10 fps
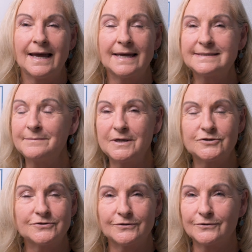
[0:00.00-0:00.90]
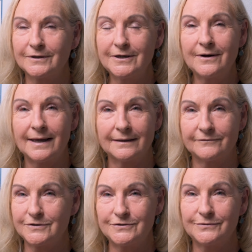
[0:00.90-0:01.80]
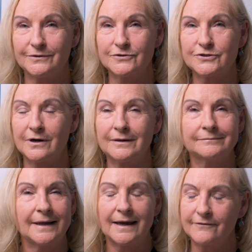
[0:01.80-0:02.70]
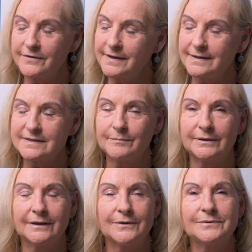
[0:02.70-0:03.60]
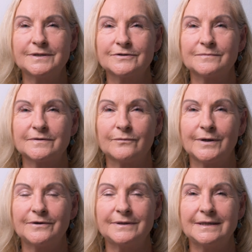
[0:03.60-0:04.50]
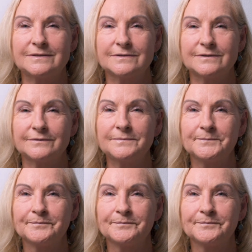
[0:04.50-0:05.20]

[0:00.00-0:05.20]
As I mentioned earlier, I love to do your chart. Everything is below in terms of what you need to do.